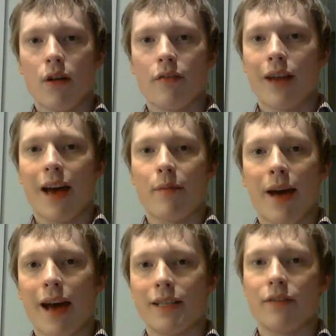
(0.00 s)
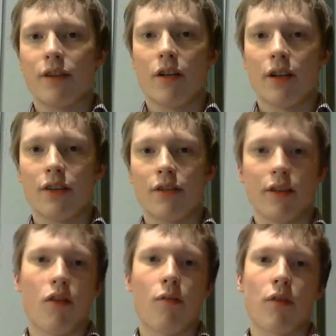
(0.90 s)
often have a passive knowledge of a
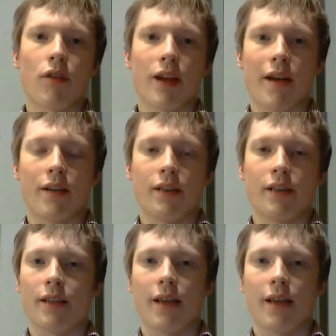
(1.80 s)
lot more characters